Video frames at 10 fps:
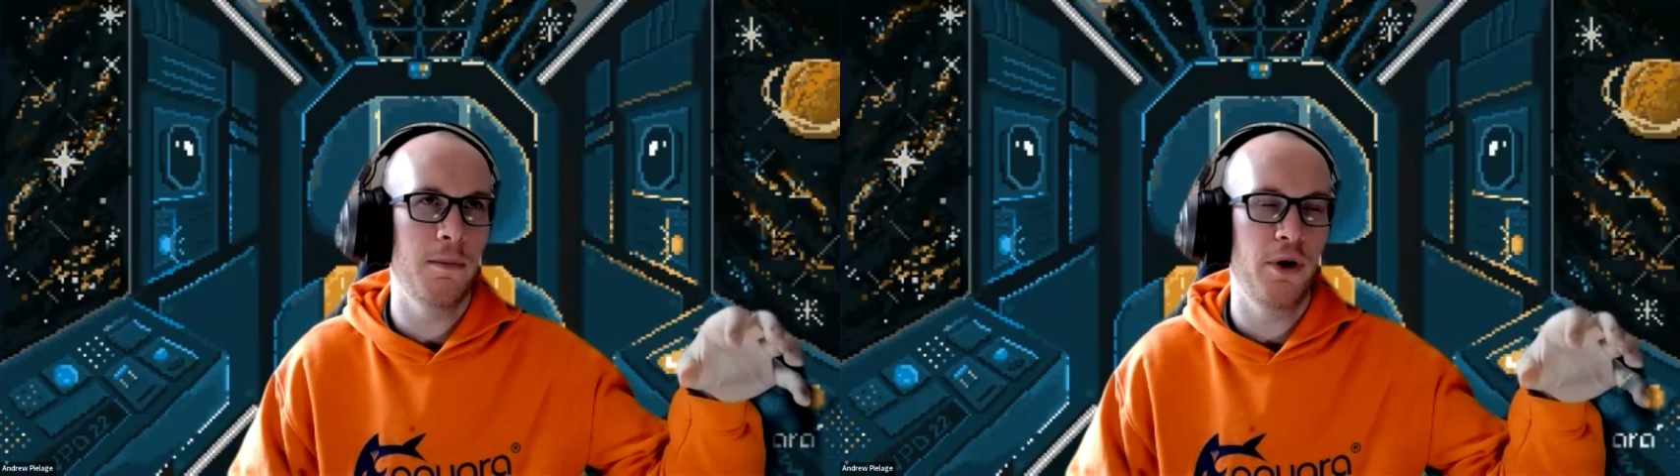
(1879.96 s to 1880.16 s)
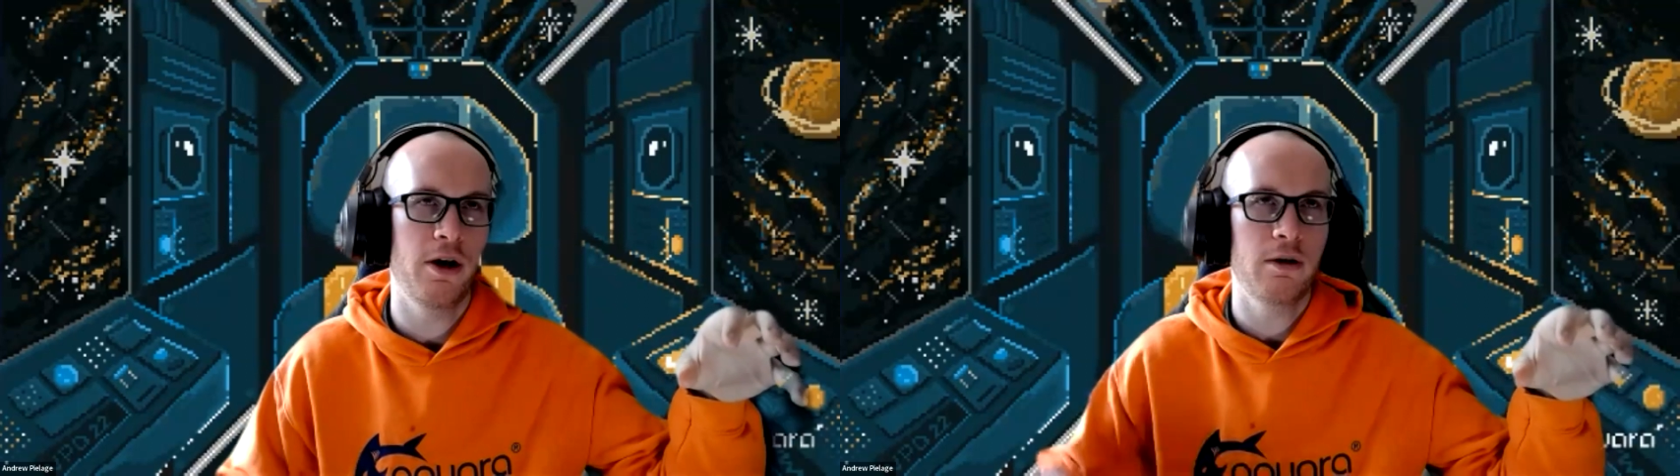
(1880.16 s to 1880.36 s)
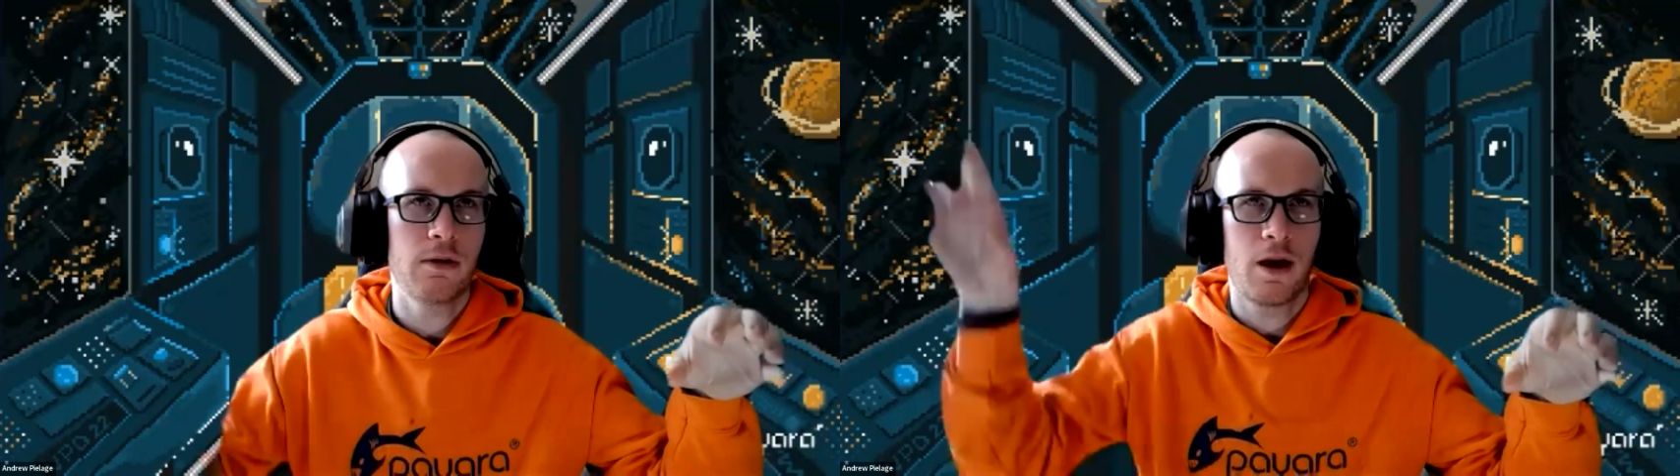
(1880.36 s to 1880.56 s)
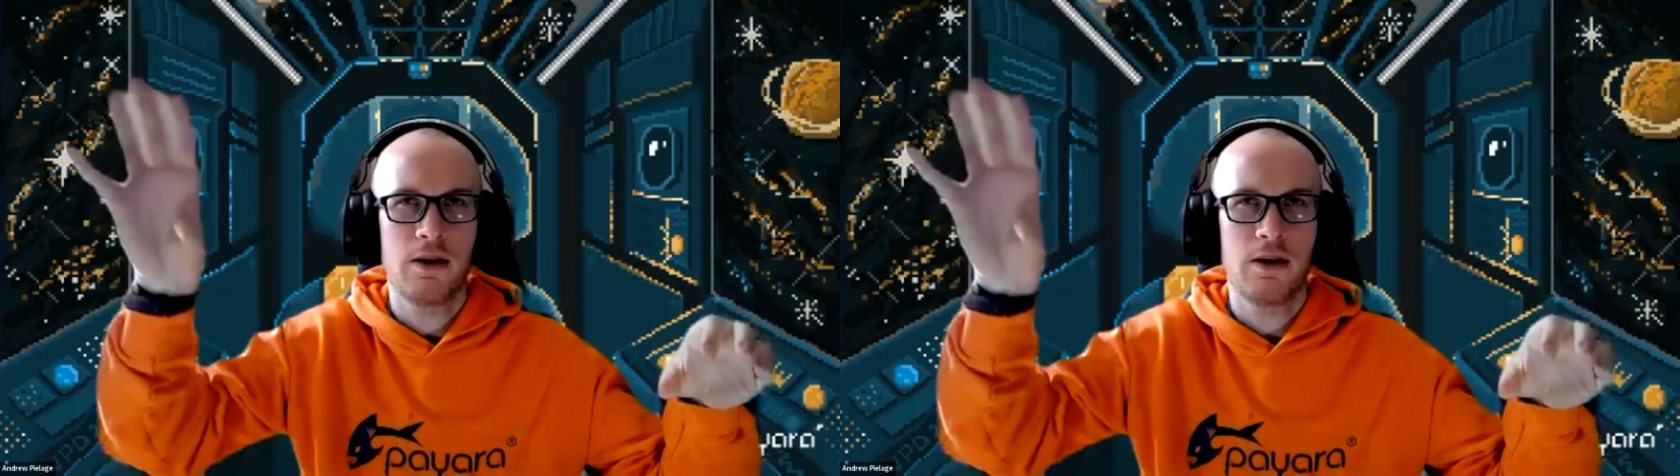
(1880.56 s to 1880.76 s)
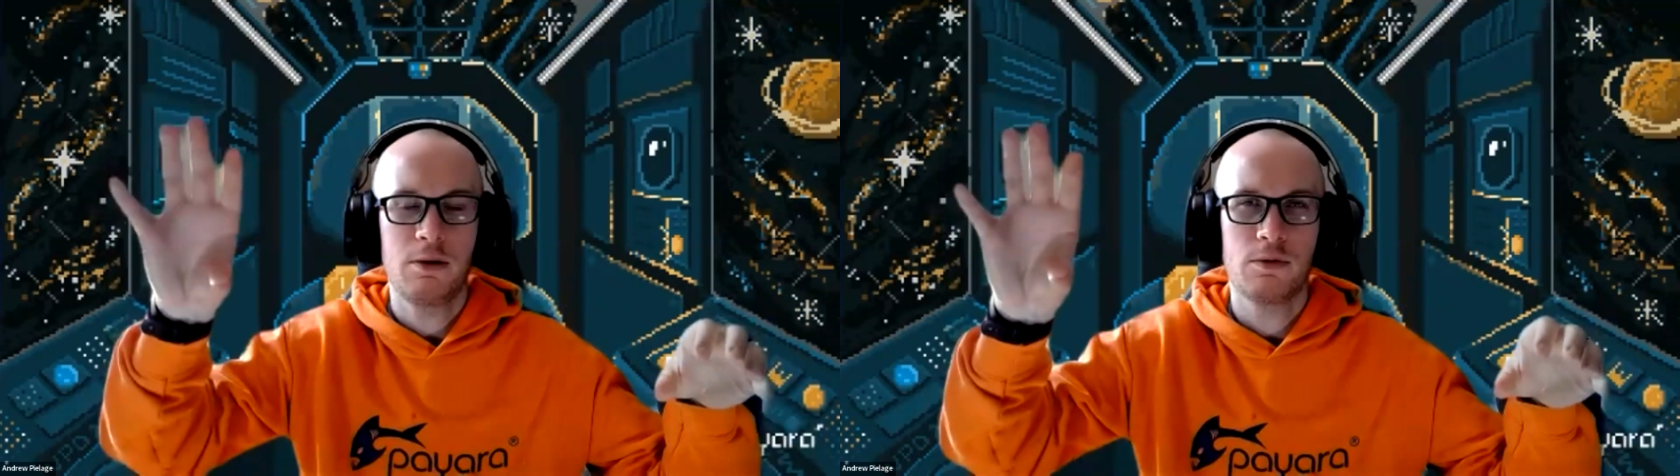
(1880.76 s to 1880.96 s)
but I
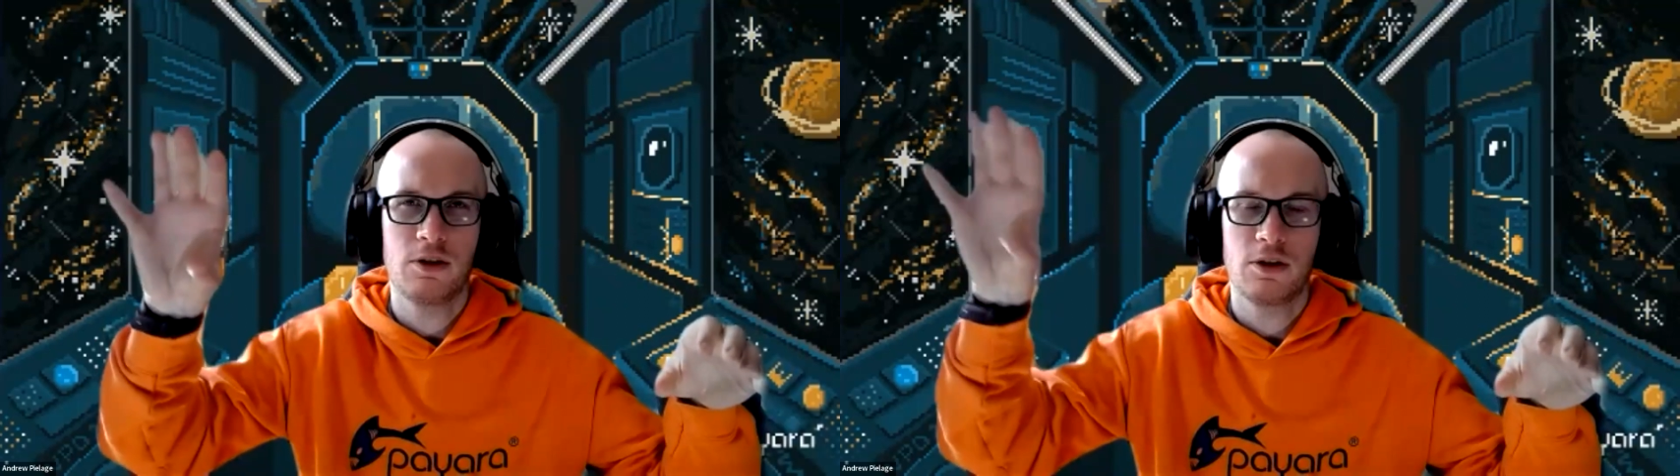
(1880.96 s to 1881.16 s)
think it was